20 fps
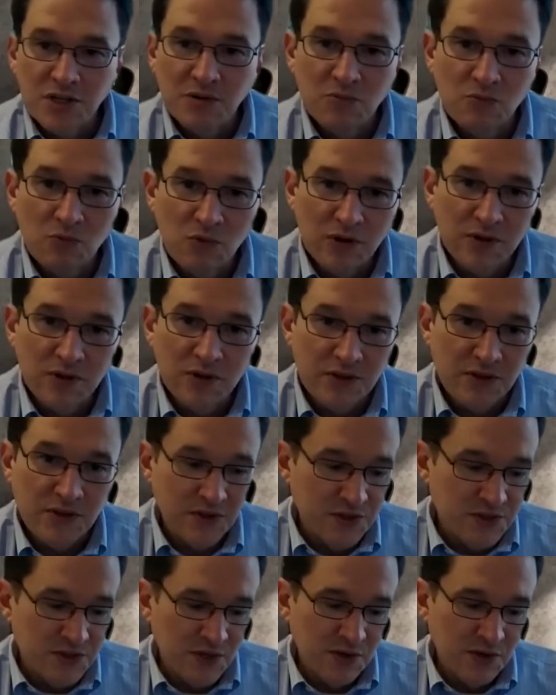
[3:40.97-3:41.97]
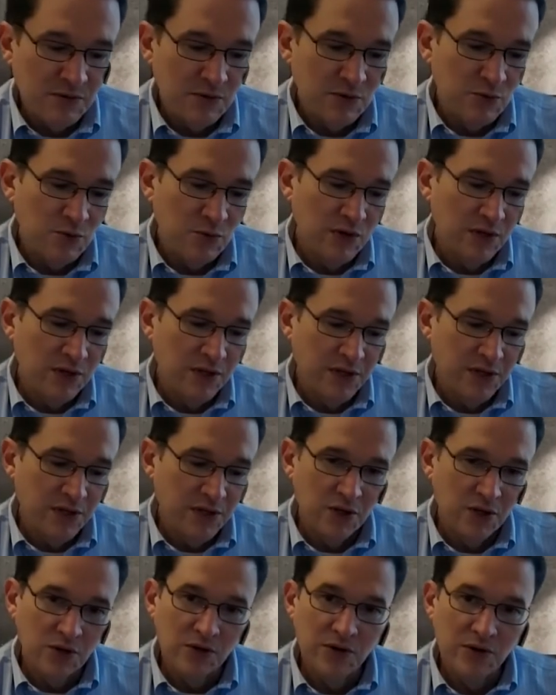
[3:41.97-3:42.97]
And one of the things I would really
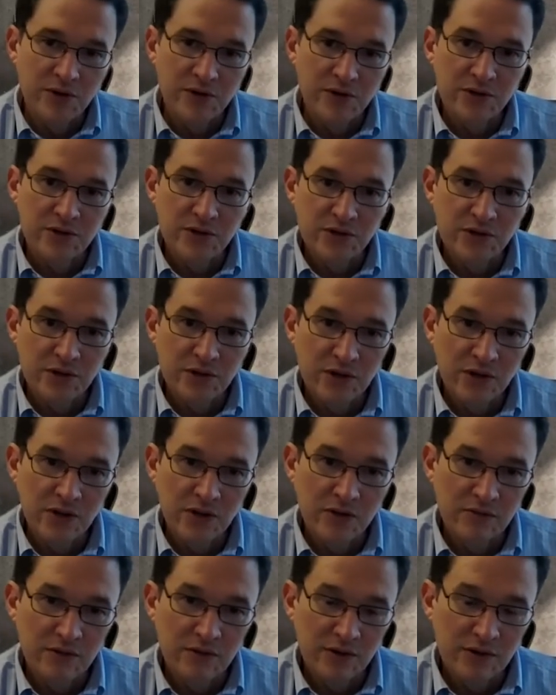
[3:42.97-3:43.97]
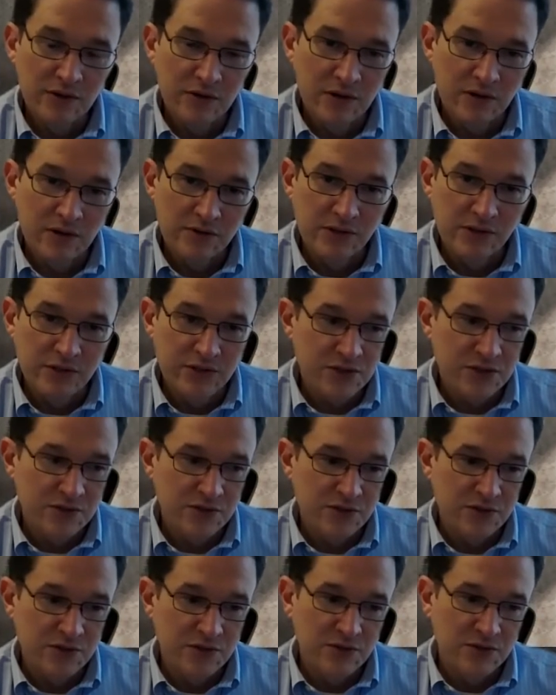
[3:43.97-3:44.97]
encourage all of our
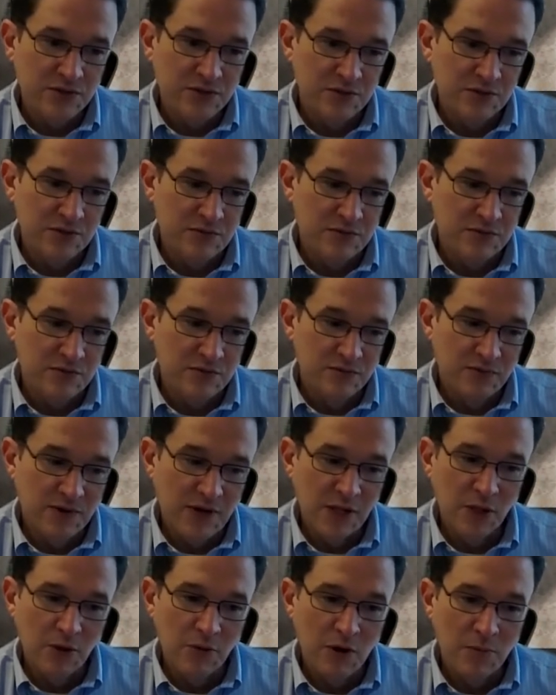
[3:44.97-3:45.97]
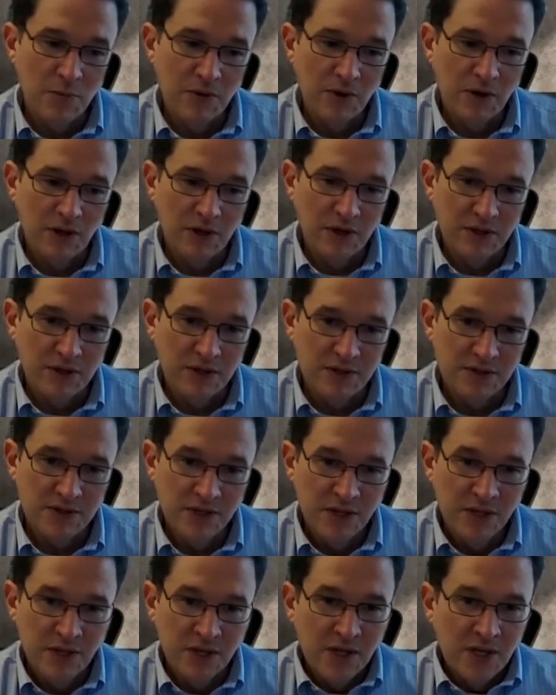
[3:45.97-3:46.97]
listeners to follow up on is
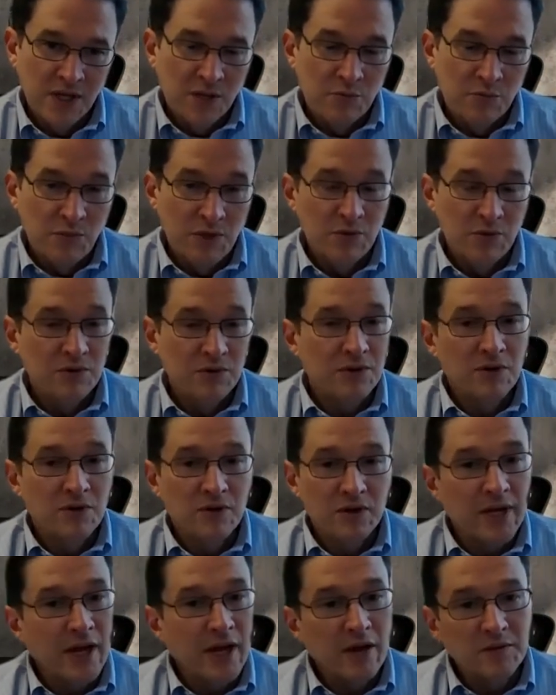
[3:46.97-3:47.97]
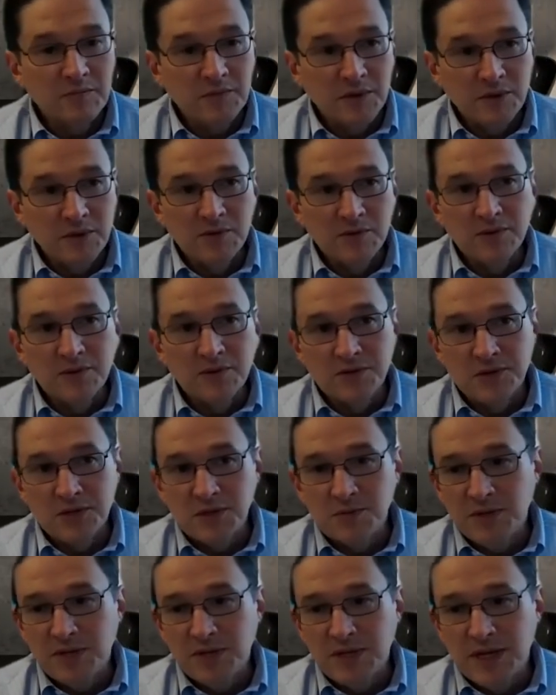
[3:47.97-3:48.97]
meet with your accountant, meet with your
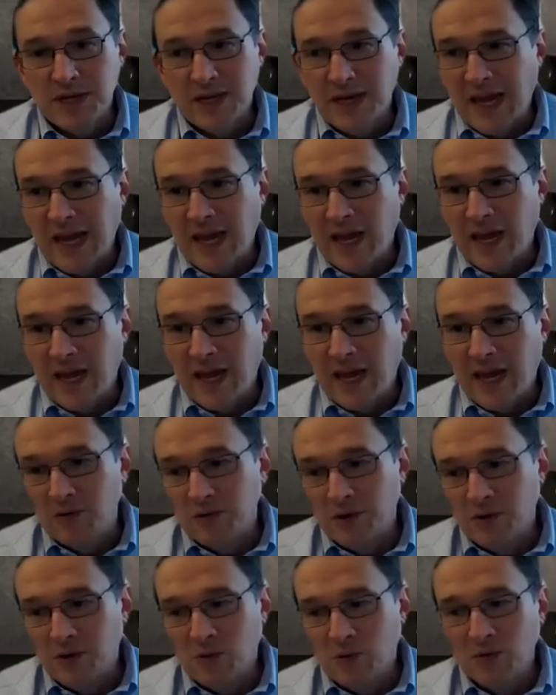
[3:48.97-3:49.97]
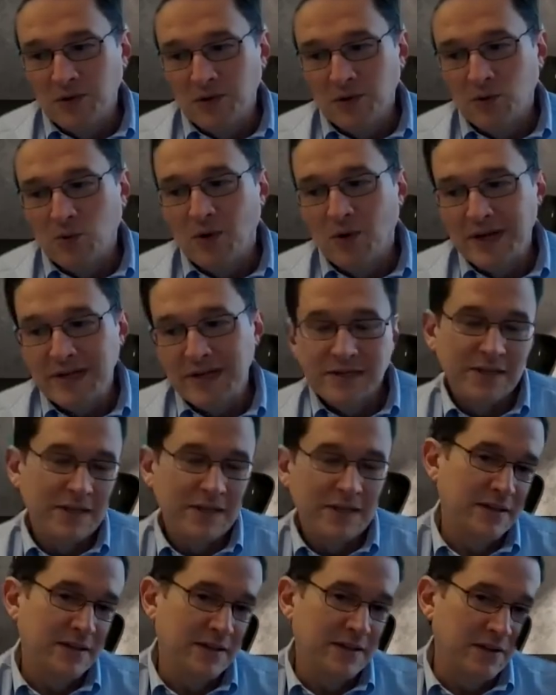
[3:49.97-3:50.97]
CPA now. Don't wait to
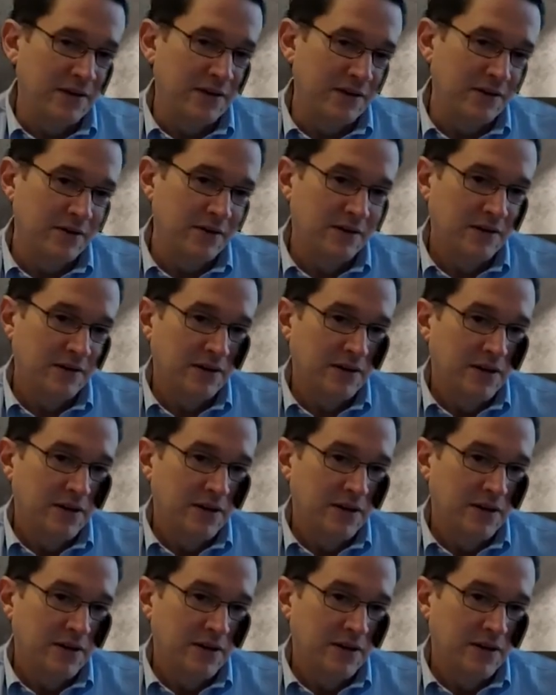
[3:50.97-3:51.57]
the end of the year.